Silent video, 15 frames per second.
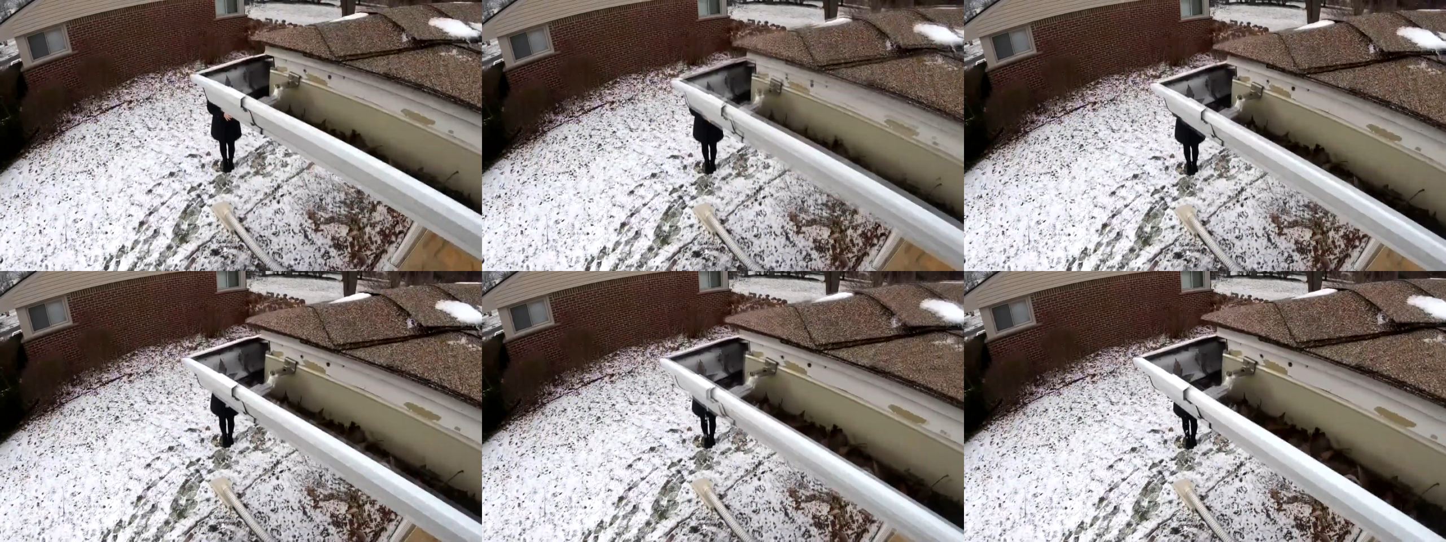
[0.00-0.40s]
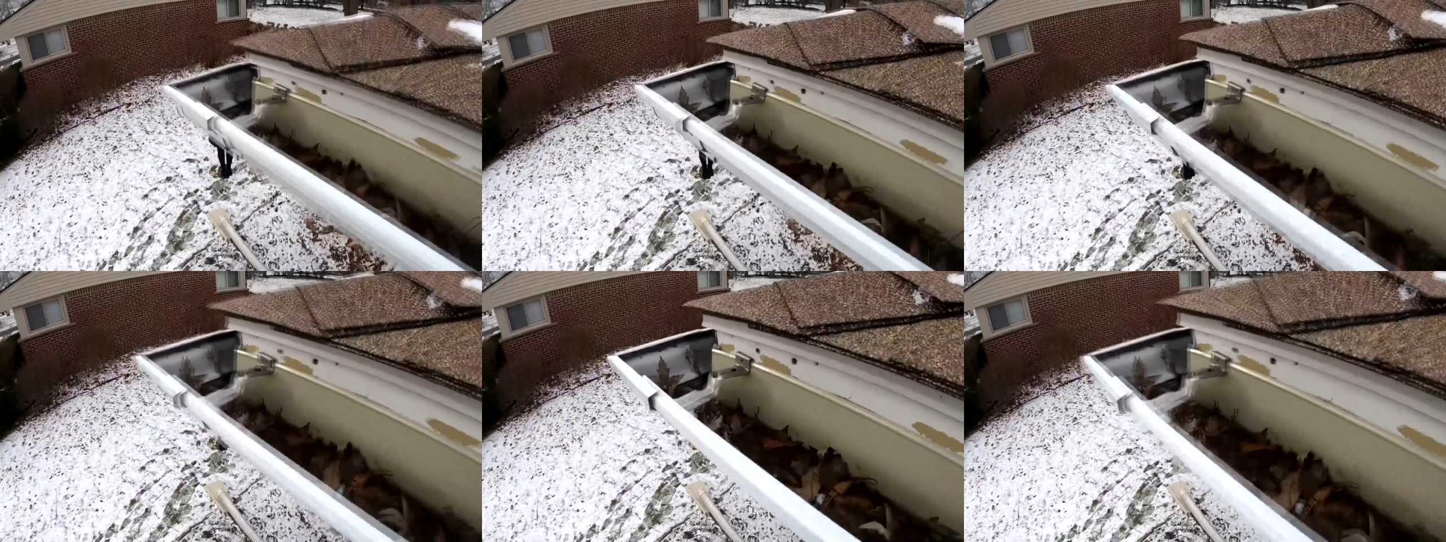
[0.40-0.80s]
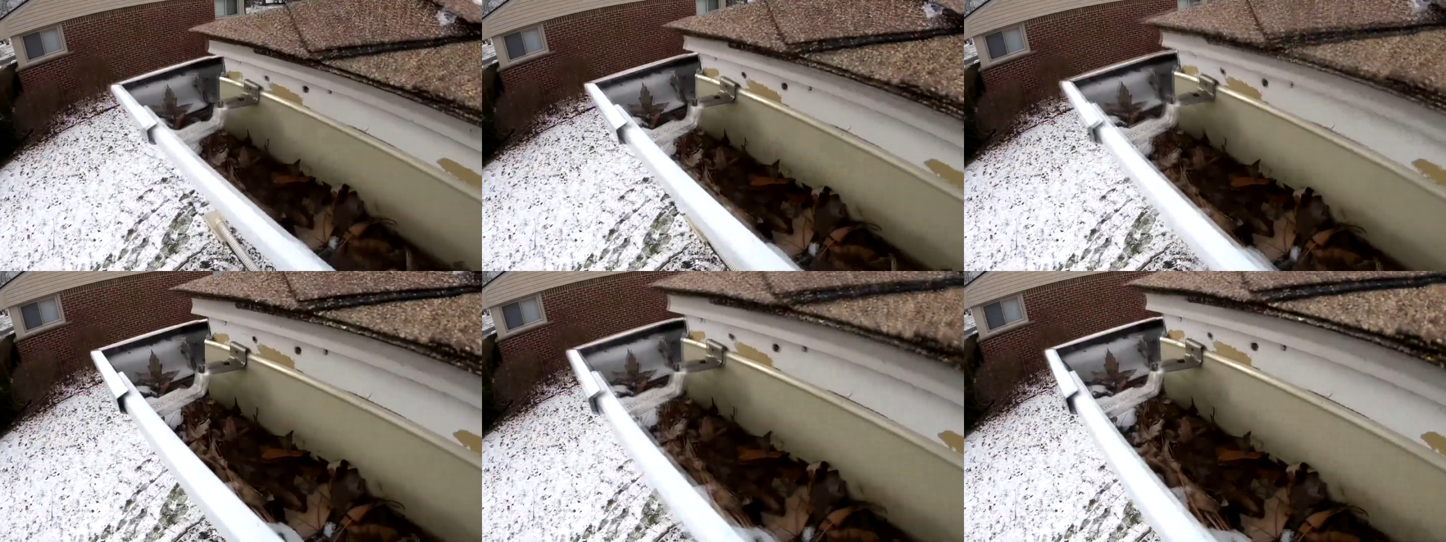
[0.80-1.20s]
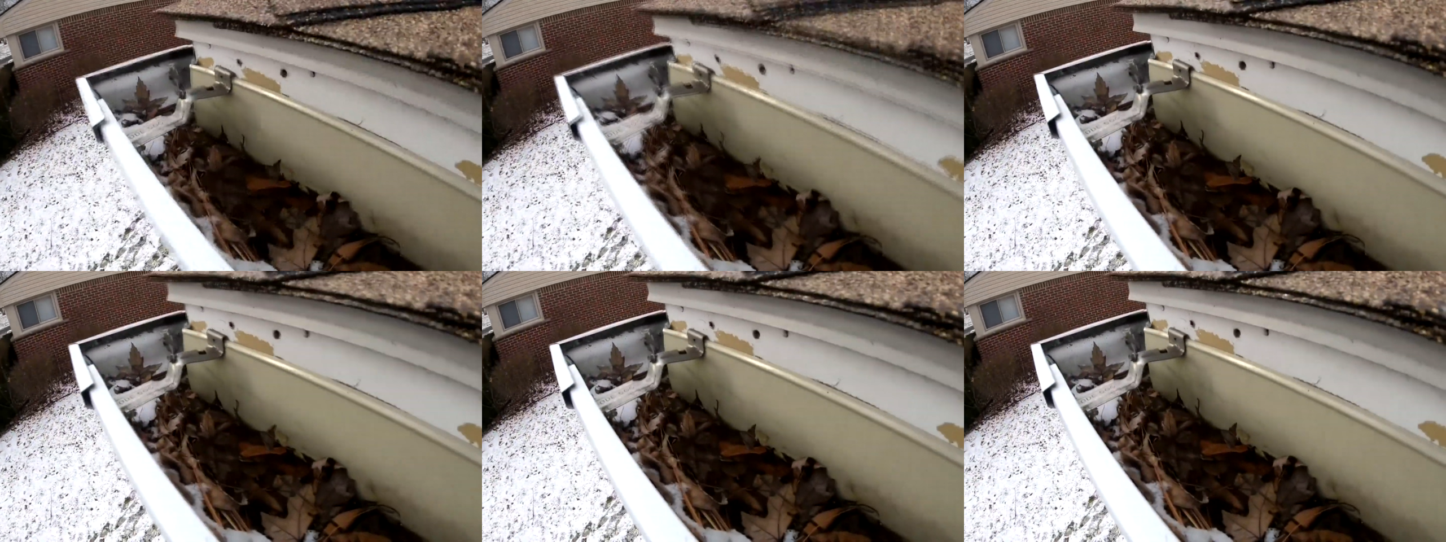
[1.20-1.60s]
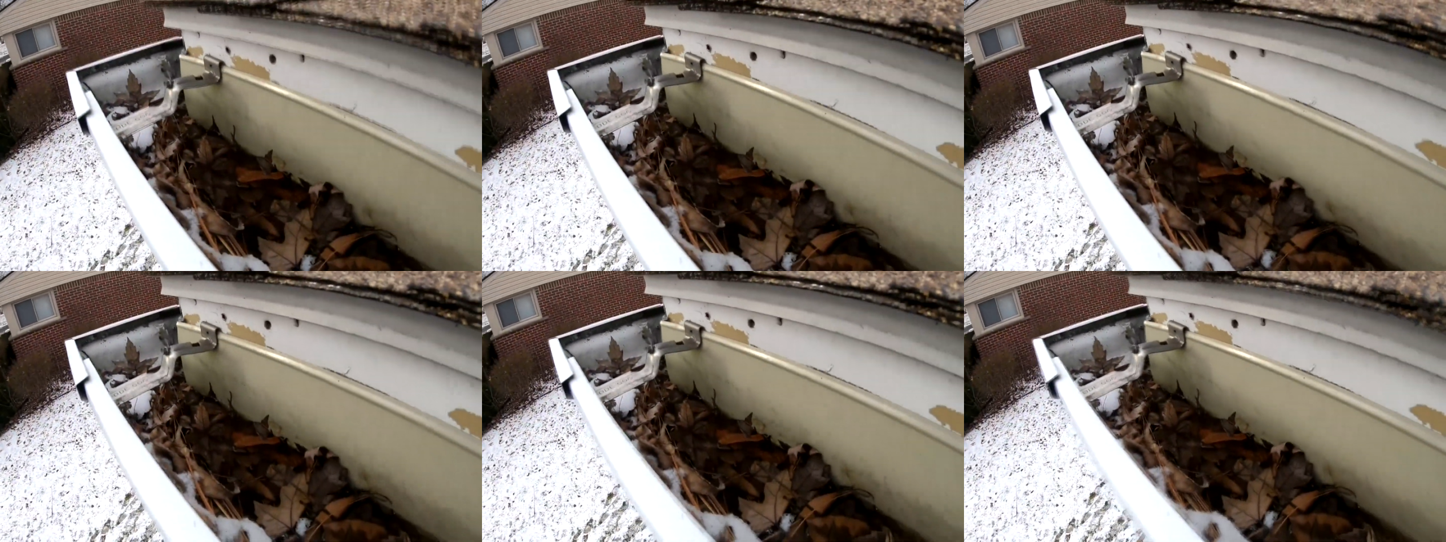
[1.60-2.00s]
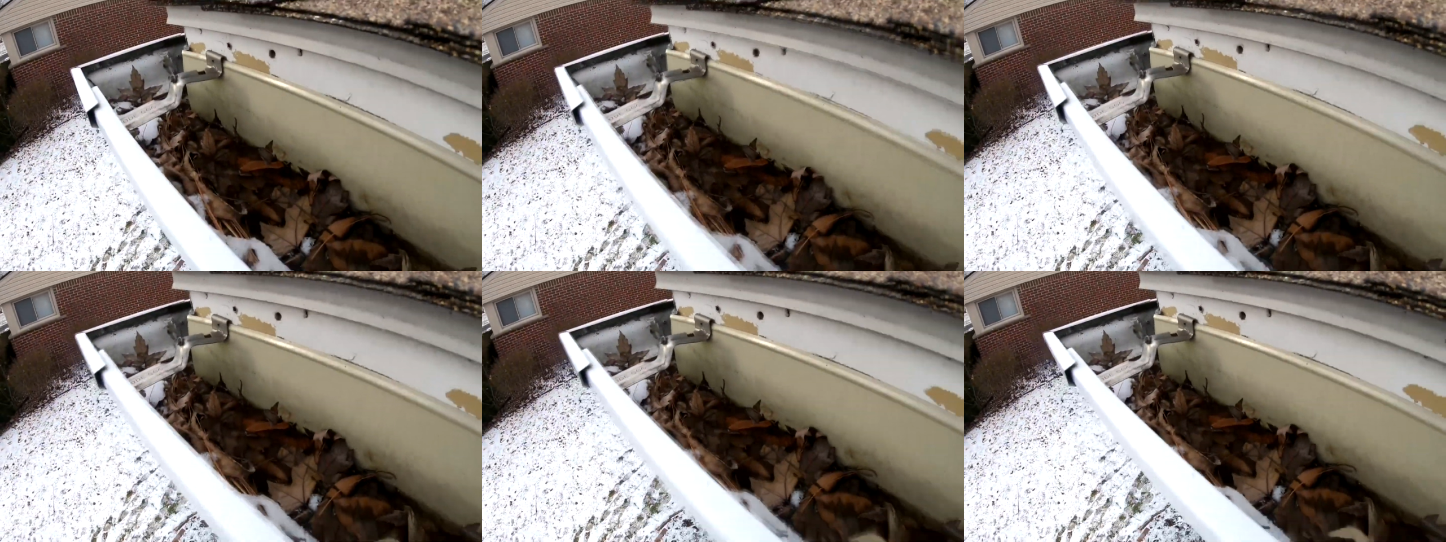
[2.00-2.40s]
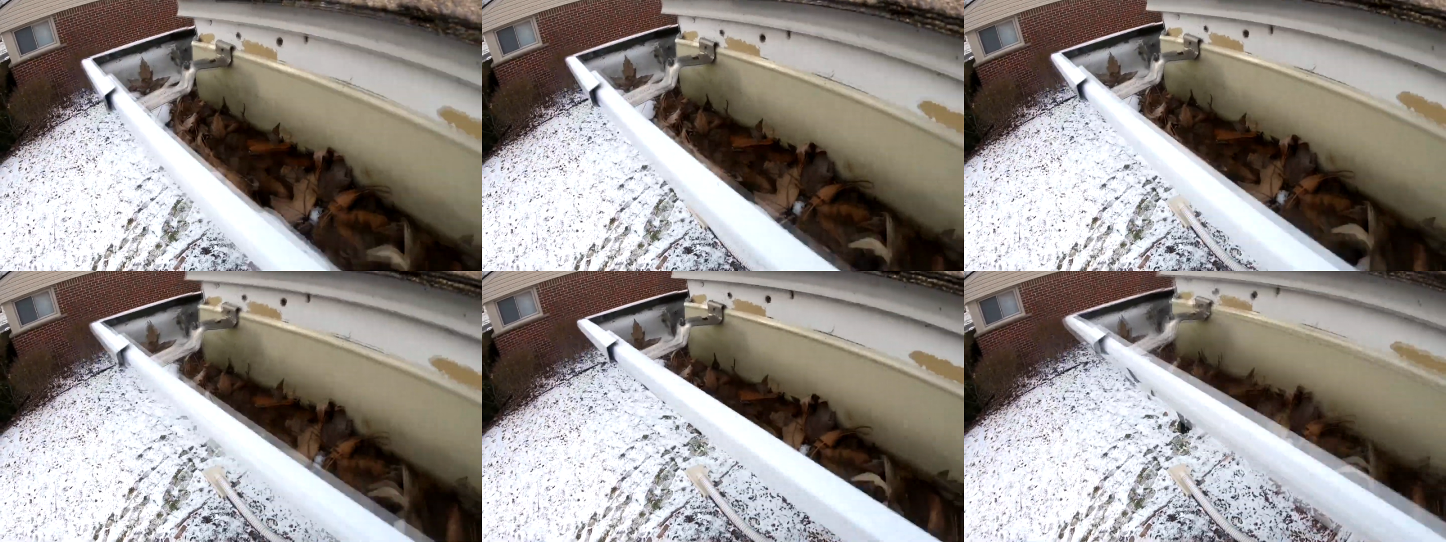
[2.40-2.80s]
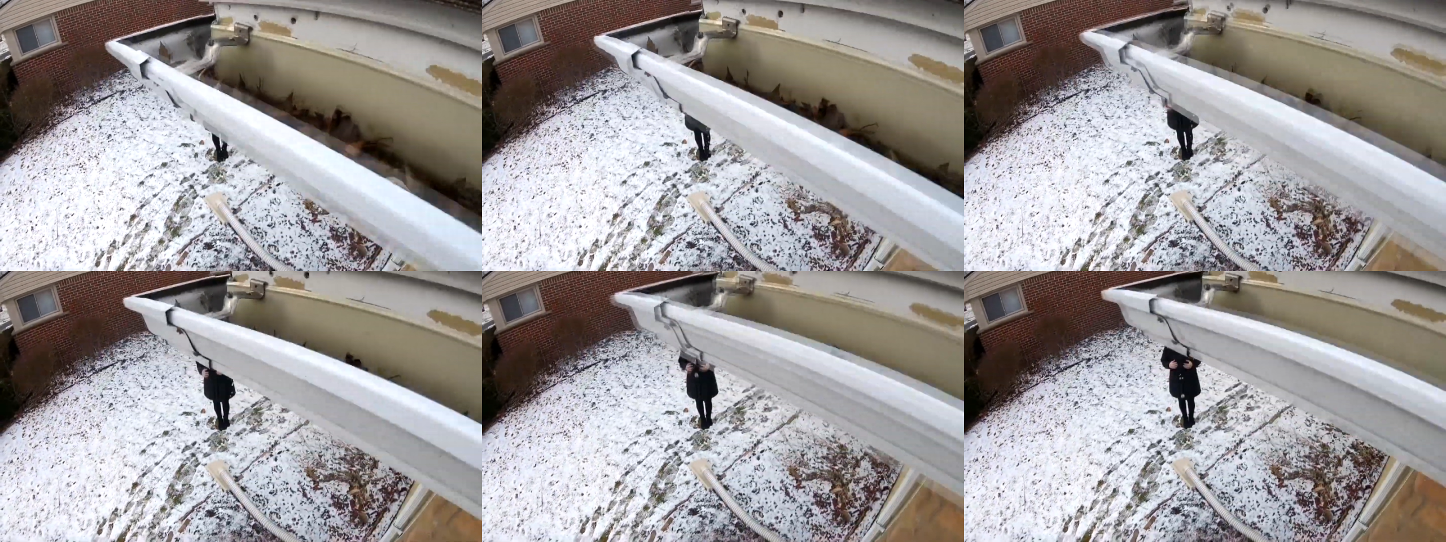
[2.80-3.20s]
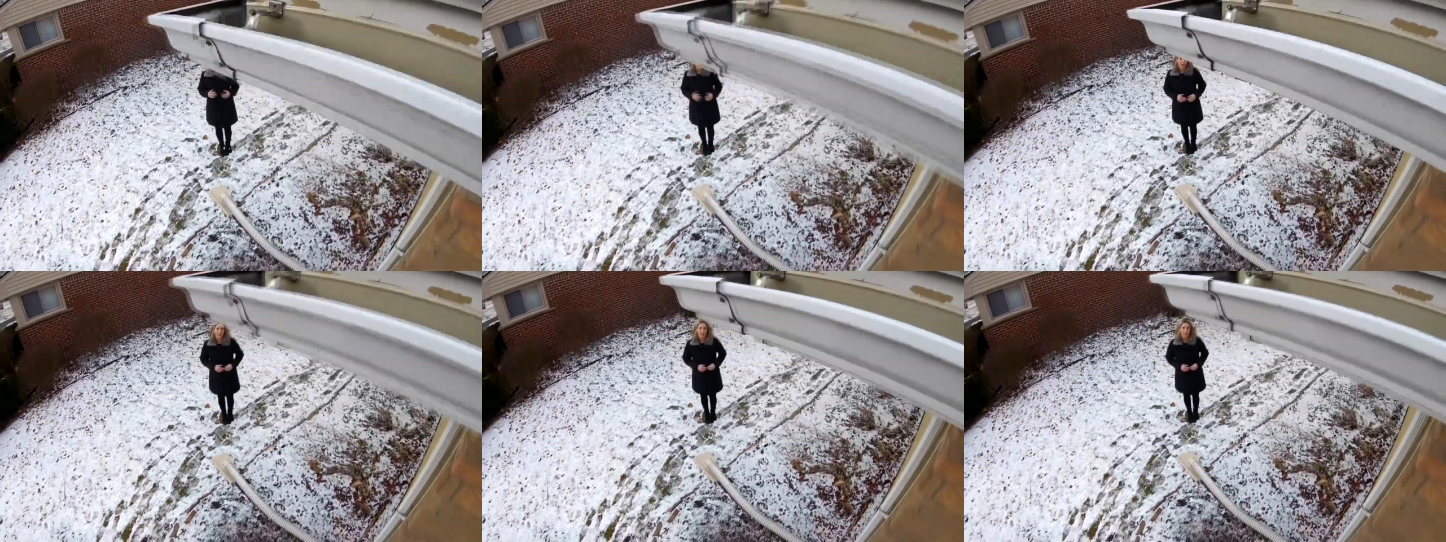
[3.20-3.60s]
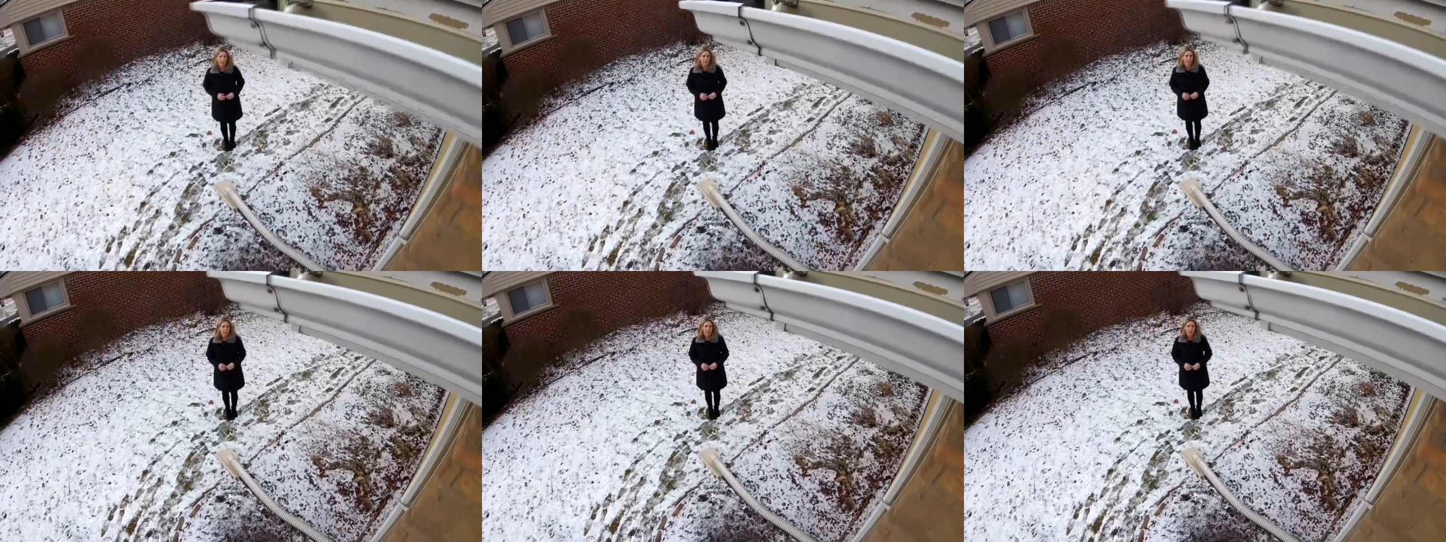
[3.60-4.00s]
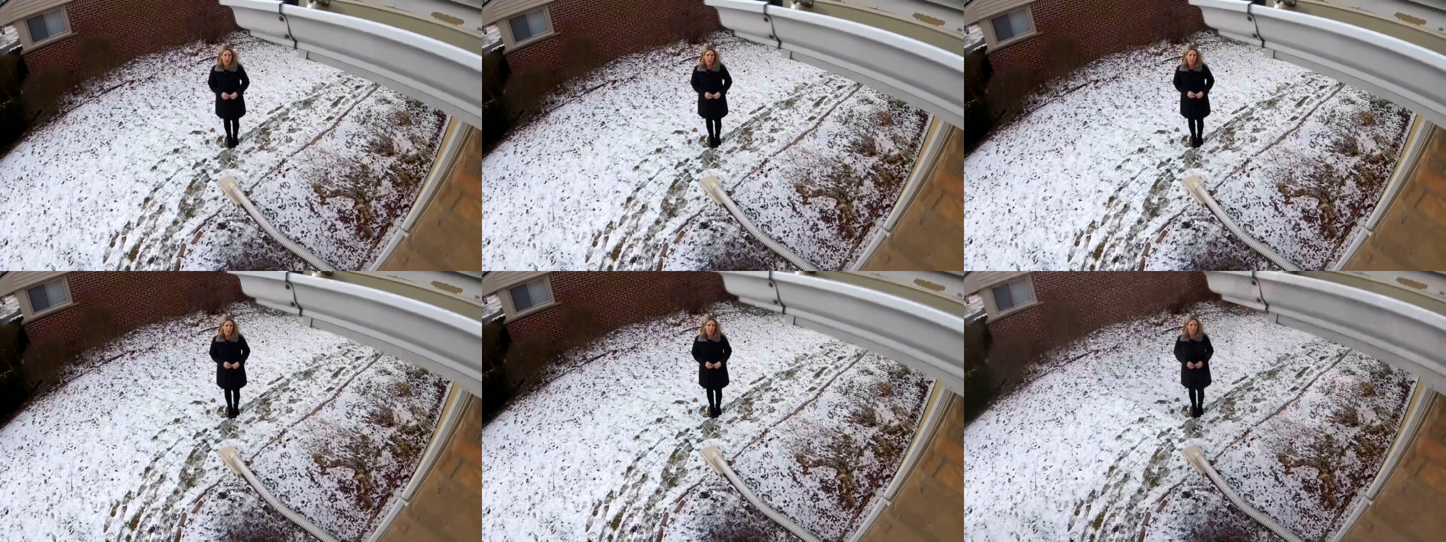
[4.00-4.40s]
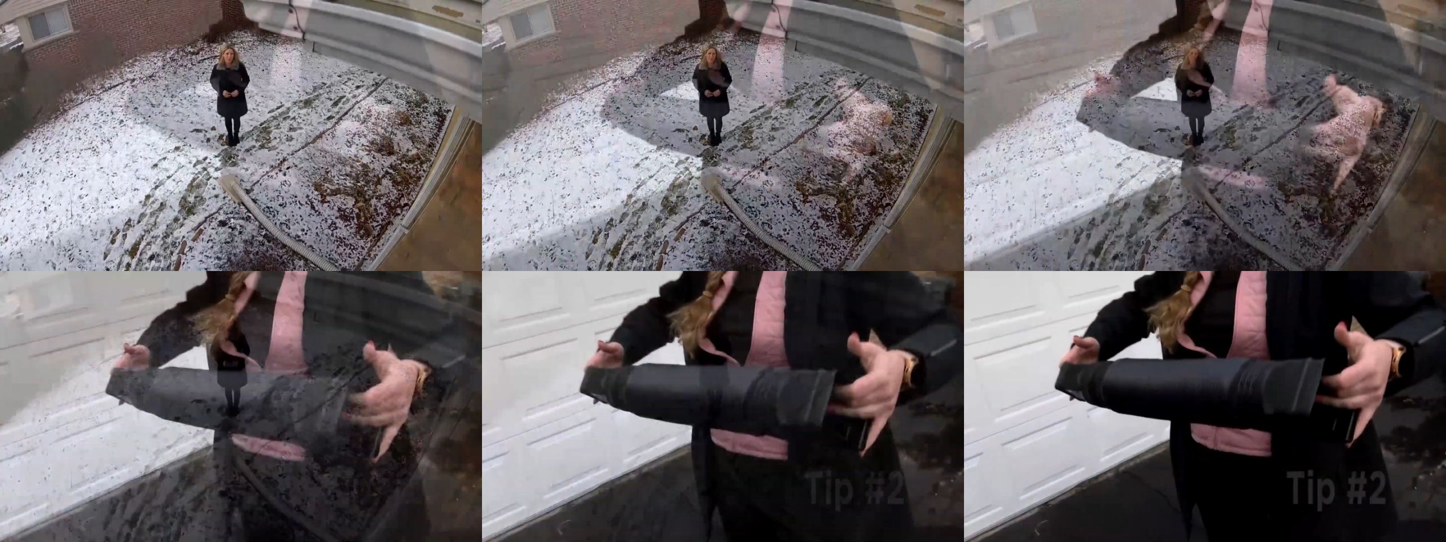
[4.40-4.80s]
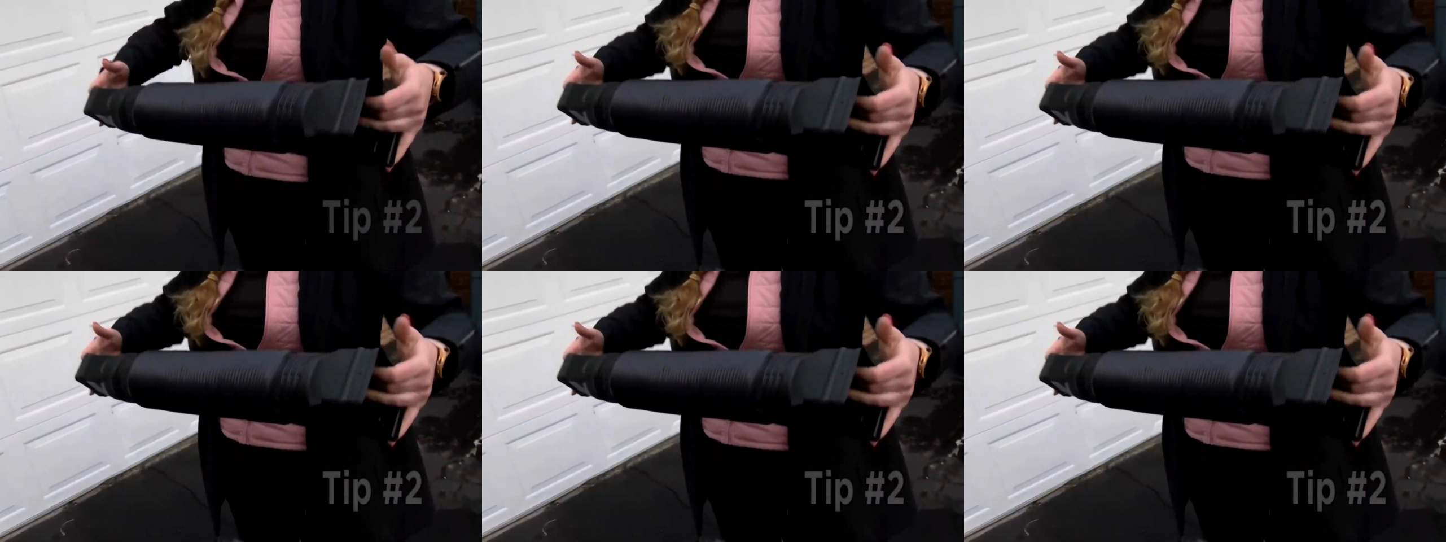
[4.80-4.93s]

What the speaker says: [unreadable: no face in view]